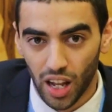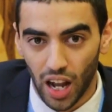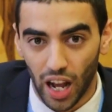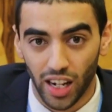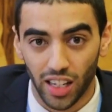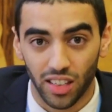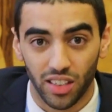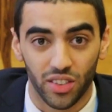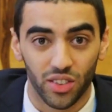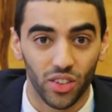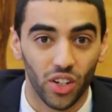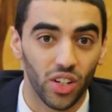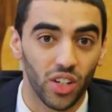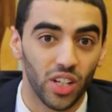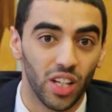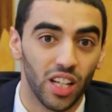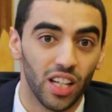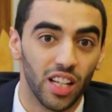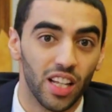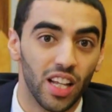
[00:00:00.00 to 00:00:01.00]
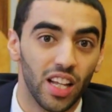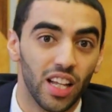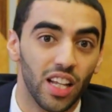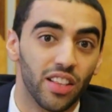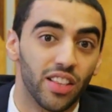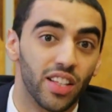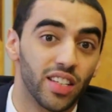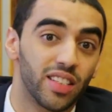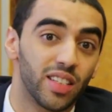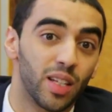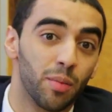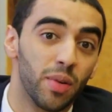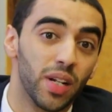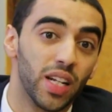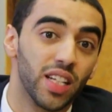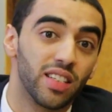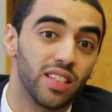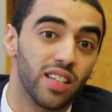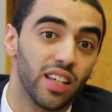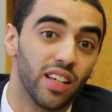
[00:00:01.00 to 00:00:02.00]
And it's not the
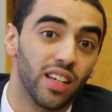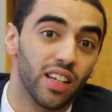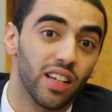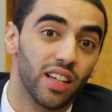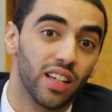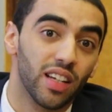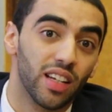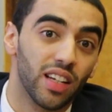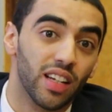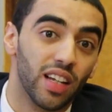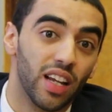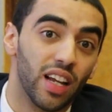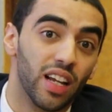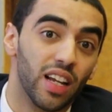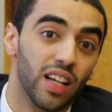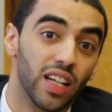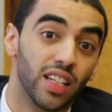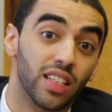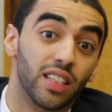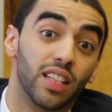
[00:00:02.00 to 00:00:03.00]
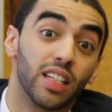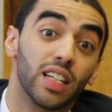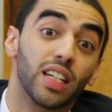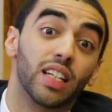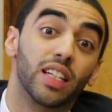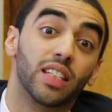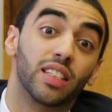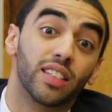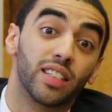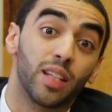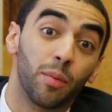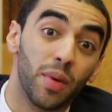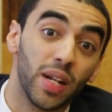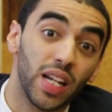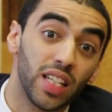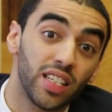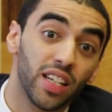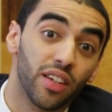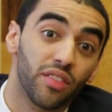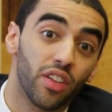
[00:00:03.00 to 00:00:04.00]
stability of
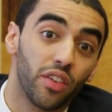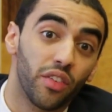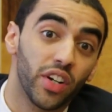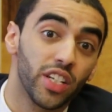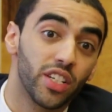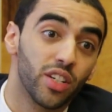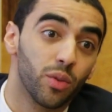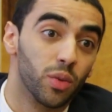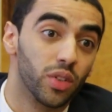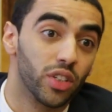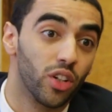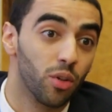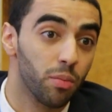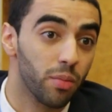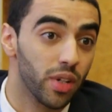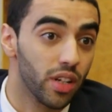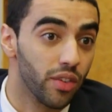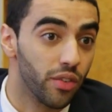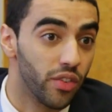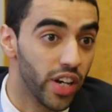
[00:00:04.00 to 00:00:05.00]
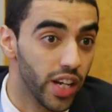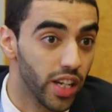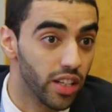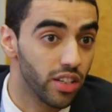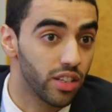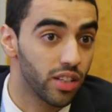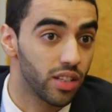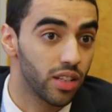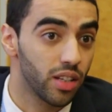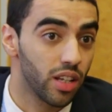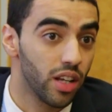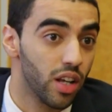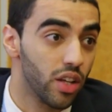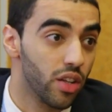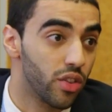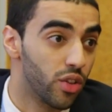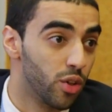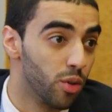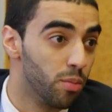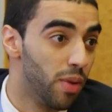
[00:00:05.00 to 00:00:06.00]
the region will not be reached
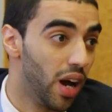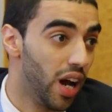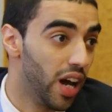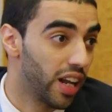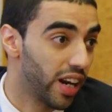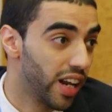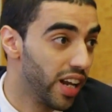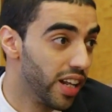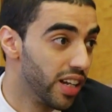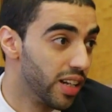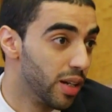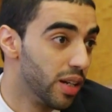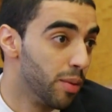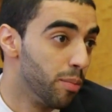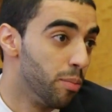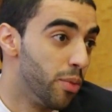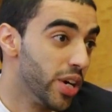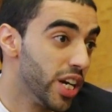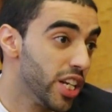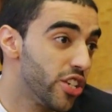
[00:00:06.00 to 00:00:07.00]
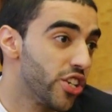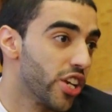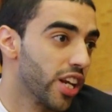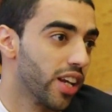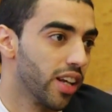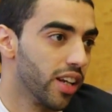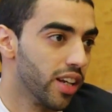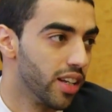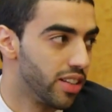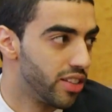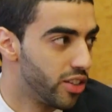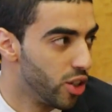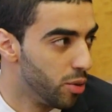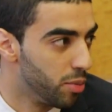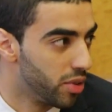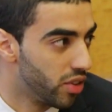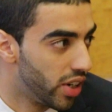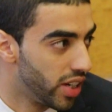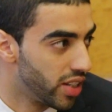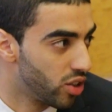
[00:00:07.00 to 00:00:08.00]
through Bahrain breaching its
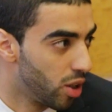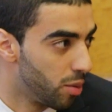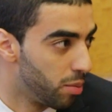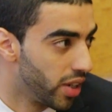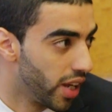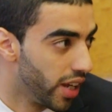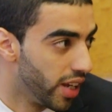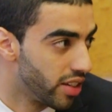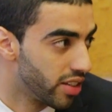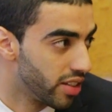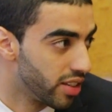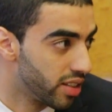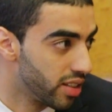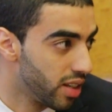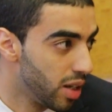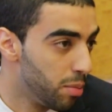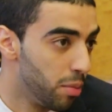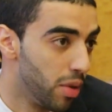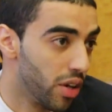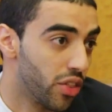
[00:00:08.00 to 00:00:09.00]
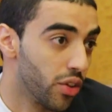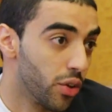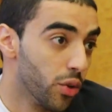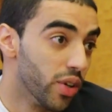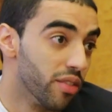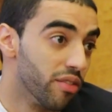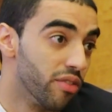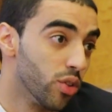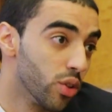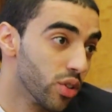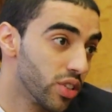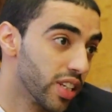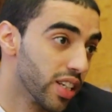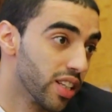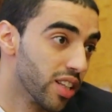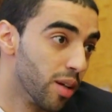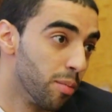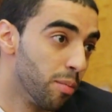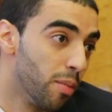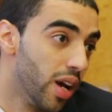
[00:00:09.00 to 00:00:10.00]
human rights obligations, but through
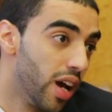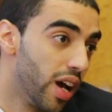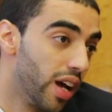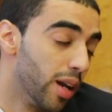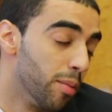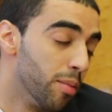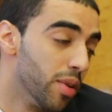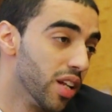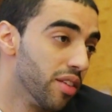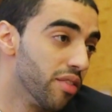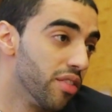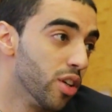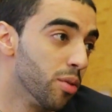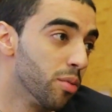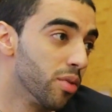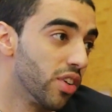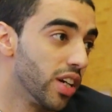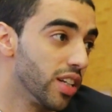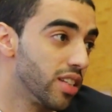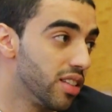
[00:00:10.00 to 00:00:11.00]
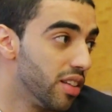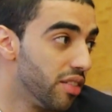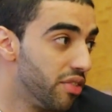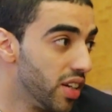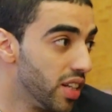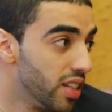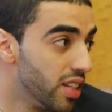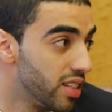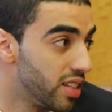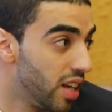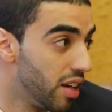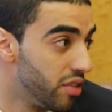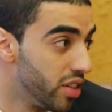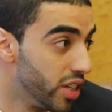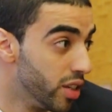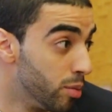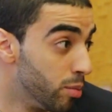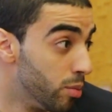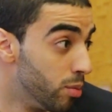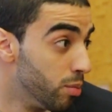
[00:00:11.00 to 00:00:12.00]
enforcing them, and I believe human rights defenders have
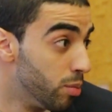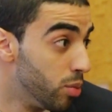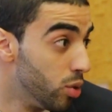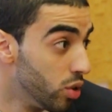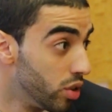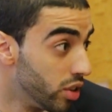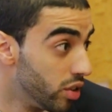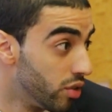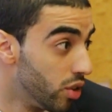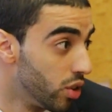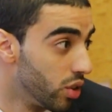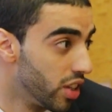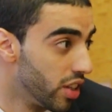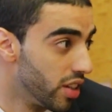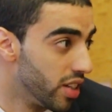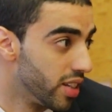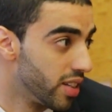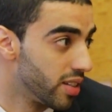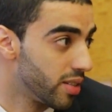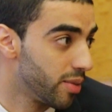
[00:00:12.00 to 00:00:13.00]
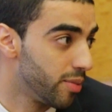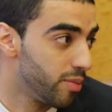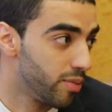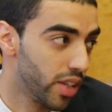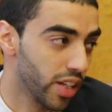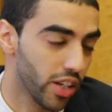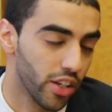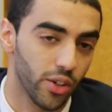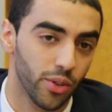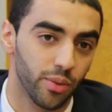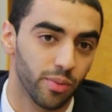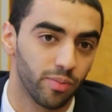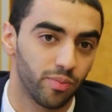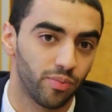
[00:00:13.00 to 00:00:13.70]
an important role in this. Thank you.